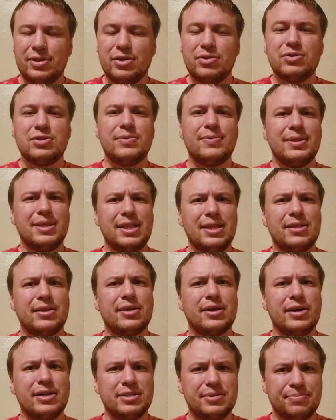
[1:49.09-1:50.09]
and usually we leave the
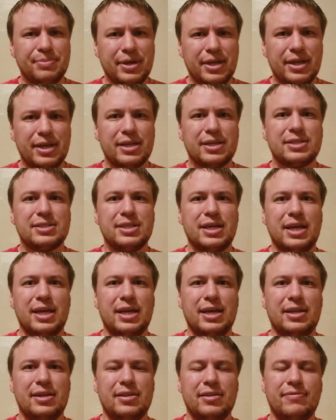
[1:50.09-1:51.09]
cosmetics
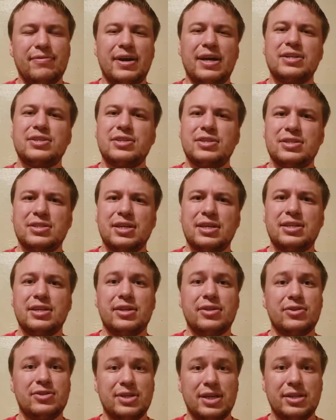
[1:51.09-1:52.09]
and the fashion design
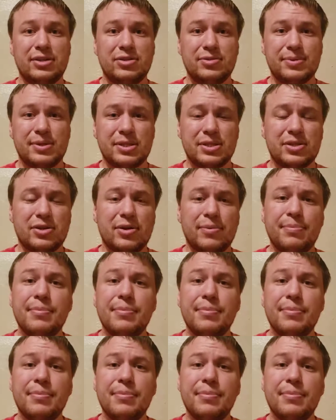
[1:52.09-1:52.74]
to other channels because there